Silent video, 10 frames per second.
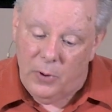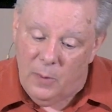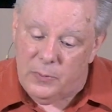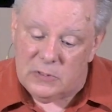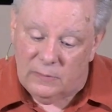
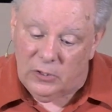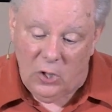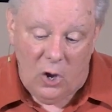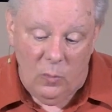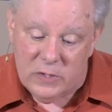purpose of the
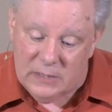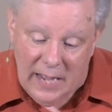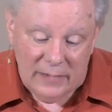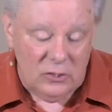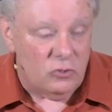law was
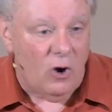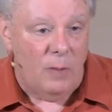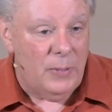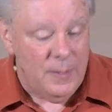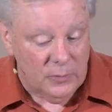not to
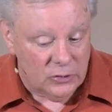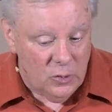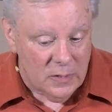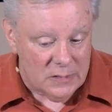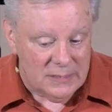draw people
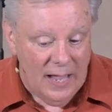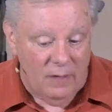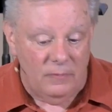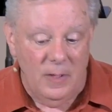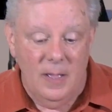to
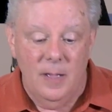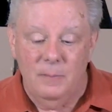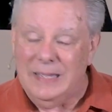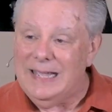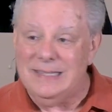itself,
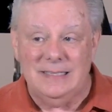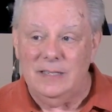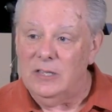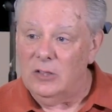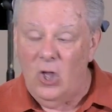
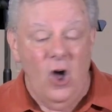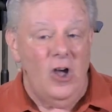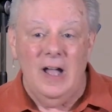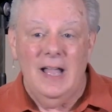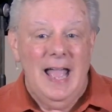because the
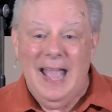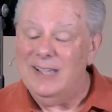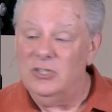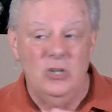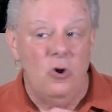law
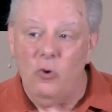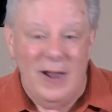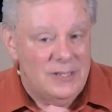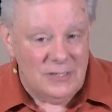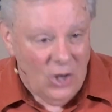has no
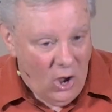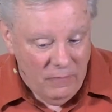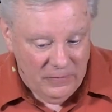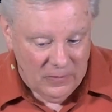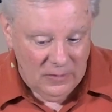grace to
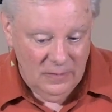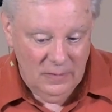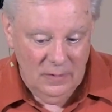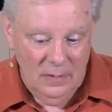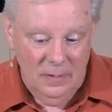offer.
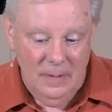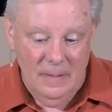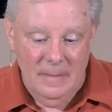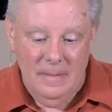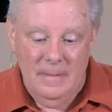
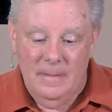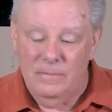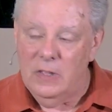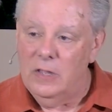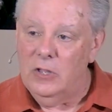
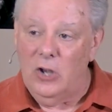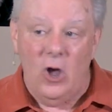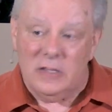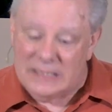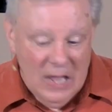The
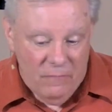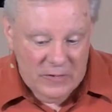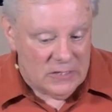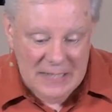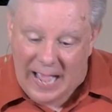law itself
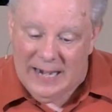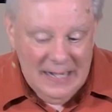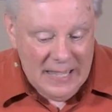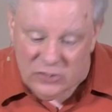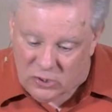is not an
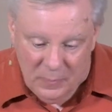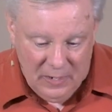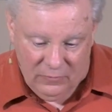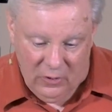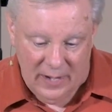instrument
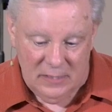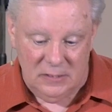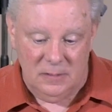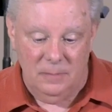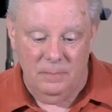of
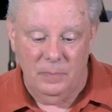grace.